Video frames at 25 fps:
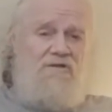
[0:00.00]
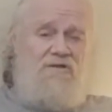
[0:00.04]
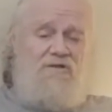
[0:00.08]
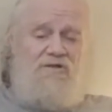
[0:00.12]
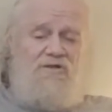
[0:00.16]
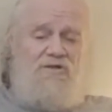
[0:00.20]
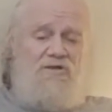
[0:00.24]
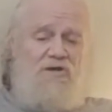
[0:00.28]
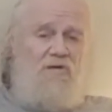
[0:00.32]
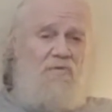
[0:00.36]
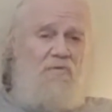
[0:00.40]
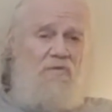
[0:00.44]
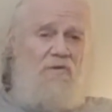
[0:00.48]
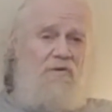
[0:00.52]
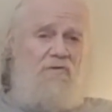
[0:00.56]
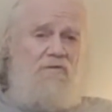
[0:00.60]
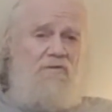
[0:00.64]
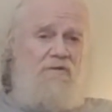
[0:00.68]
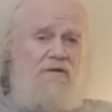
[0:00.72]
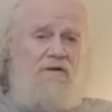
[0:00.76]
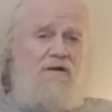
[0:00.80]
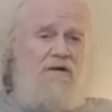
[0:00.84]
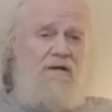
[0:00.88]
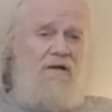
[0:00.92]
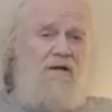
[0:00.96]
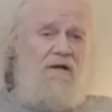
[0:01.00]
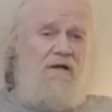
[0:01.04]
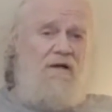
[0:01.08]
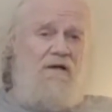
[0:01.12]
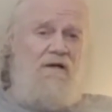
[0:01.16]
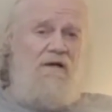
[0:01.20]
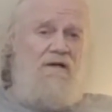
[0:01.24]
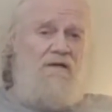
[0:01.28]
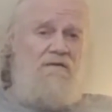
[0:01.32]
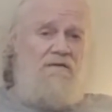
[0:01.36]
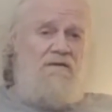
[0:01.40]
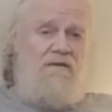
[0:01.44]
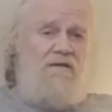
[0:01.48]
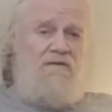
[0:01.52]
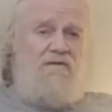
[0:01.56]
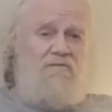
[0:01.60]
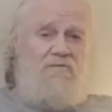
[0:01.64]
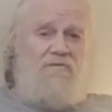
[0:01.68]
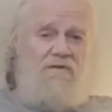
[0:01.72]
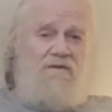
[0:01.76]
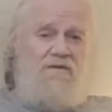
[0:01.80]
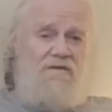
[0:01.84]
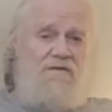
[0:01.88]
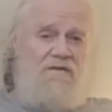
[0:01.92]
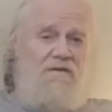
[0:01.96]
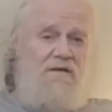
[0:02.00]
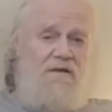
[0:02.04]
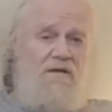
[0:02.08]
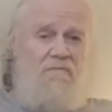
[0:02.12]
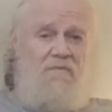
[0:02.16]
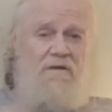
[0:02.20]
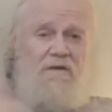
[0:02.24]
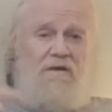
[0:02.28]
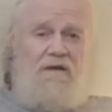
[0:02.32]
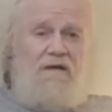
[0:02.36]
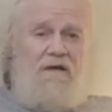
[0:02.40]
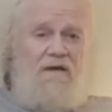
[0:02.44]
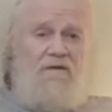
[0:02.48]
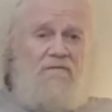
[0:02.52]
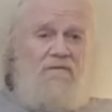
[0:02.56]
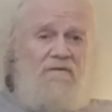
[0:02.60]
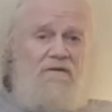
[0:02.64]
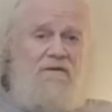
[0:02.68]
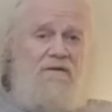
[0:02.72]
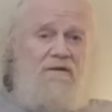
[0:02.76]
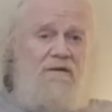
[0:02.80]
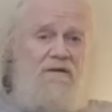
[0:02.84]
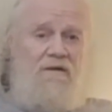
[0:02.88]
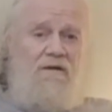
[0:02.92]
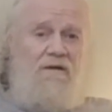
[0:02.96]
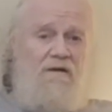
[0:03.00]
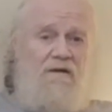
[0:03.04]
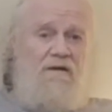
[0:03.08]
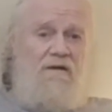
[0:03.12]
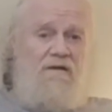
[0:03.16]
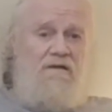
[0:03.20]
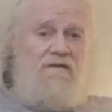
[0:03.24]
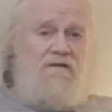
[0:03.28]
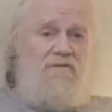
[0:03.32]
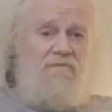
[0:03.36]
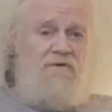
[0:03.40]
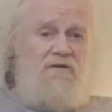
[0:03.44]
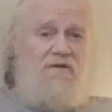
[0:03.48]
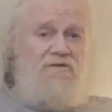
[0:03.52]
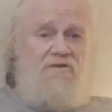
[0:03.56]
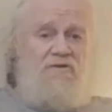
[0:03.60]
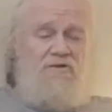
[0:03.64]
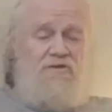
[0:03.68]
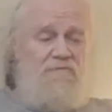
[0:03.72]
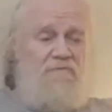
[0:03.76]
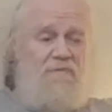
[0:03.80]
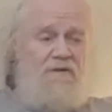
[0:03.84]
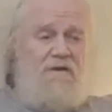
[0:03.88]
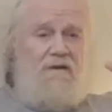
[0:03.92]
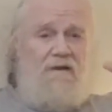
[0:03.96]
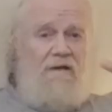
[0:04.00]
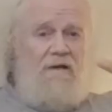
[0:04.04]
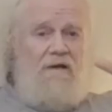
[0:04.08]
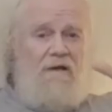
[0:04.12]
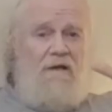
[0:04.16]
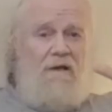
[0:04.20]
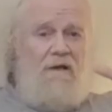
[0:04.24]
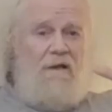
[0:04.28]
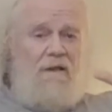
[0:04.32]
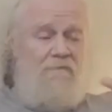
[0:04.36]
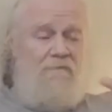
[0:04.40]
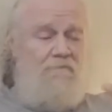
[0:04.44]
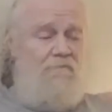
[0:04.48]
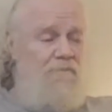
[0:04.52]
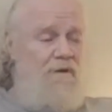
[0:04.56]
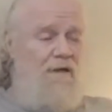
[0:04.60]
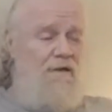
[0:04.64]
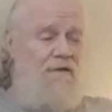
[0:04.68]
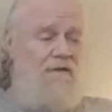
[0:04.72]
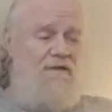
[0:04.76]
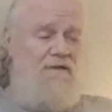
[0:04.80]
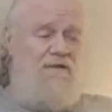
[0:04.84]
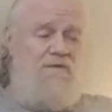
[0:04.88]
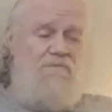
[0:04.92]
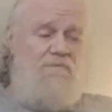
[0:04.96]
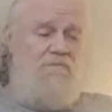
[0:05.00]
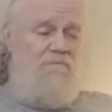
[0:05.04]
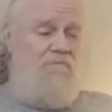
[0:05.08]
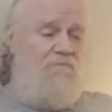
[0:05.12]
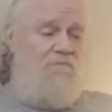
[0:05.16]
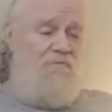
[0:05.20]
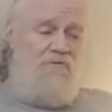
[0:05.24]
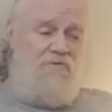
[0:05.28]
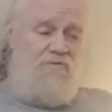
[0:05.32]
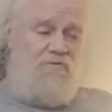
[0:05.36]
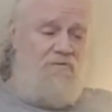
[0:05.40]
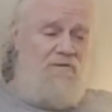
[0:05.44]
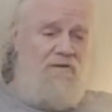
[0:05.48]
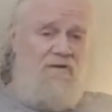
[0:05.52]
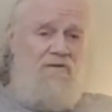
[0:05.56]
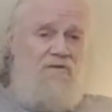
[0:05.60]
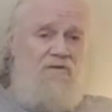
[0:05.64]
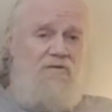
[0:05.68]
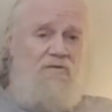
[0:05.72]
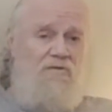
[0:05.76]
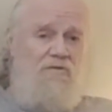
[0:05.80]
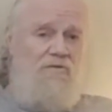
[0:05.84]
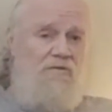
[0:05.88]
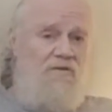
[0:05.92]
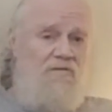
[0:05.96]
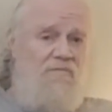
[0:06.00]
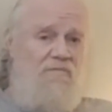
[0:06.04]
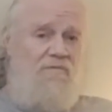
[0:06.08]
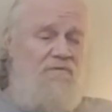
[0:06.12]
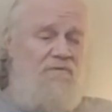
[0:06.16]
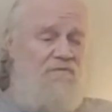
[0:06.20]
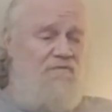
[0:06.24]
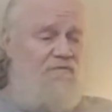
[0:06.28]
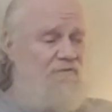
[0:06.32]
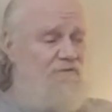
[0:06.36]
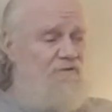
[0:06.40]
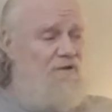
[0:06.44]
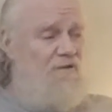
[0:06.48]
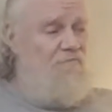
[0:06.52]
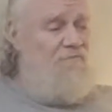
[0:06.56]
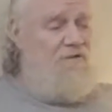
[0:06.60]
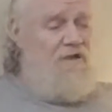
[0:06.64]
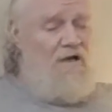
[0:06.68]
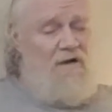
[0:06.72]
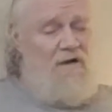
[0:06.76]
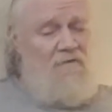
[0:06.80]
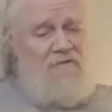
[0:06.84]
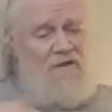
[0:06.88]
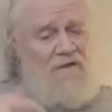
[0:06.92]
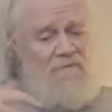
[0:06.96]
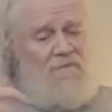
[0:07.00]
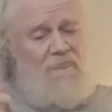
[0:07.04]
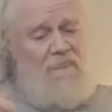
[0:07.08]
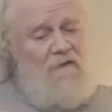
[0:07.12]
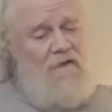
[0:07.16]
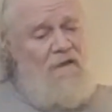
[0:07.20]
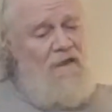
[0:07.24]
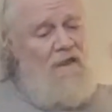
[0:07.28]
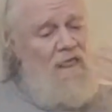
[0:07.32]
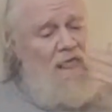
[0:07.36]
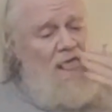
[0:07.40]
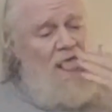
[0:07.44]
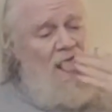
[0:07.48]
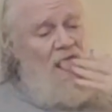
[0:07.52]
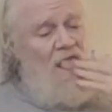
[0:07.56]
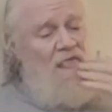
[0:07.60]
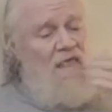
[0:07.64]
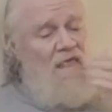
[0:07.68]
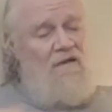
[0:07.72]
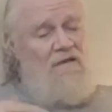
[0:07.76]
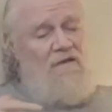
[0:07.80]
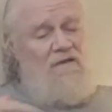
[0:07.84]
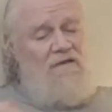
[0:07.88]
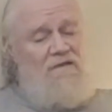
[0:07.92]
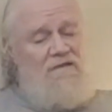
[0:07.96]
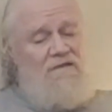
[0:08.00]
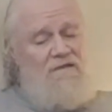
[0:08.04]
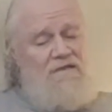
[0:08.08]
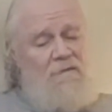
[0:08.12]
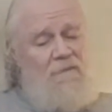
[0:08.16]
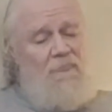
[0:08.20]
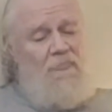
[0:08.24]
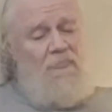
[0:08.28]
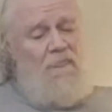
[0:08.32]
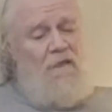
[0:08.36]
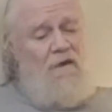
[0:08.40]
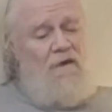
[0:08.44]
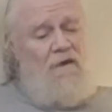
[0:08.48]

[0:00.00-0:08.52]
and I started wondering, is that the reason I've been having some issues? But Becky was really cool with me for some time, and you know, listen,